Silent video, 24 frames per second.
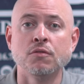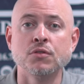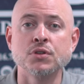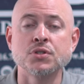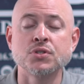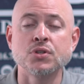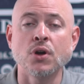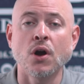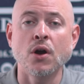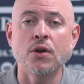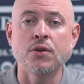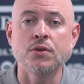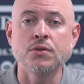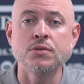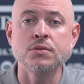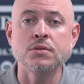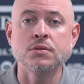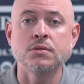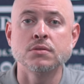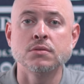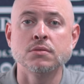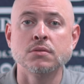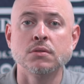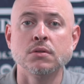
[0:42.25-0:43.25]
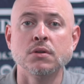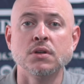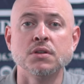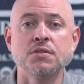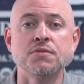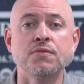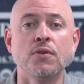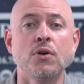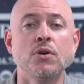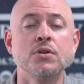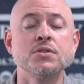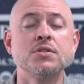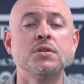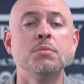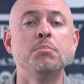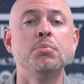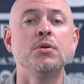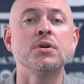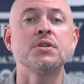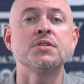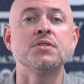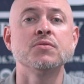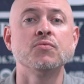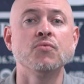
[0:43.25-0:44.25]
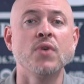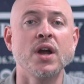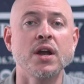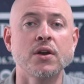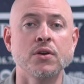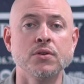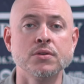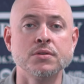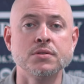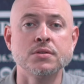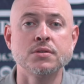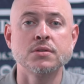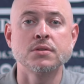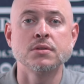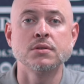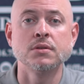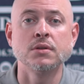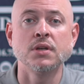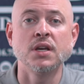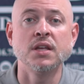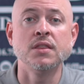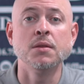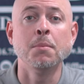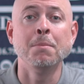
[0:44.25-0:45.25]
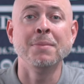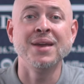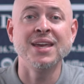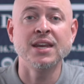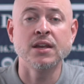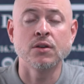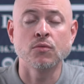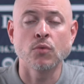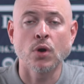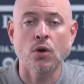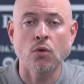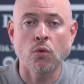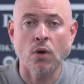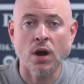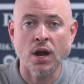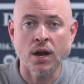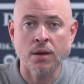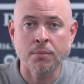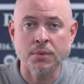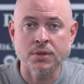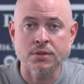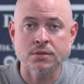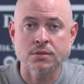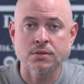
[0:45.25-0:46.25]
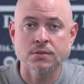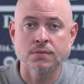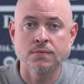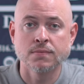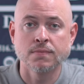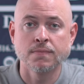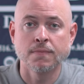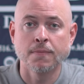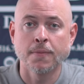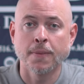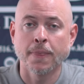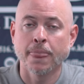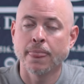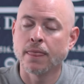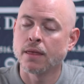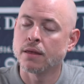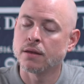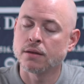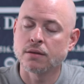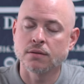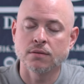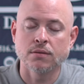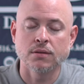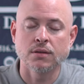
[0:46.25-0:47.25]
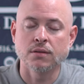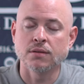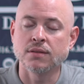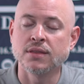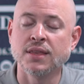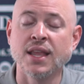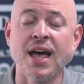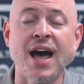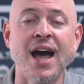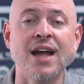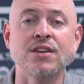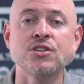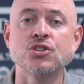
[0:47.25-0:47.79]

For starters, as far as the books and records and the meeting requirements, not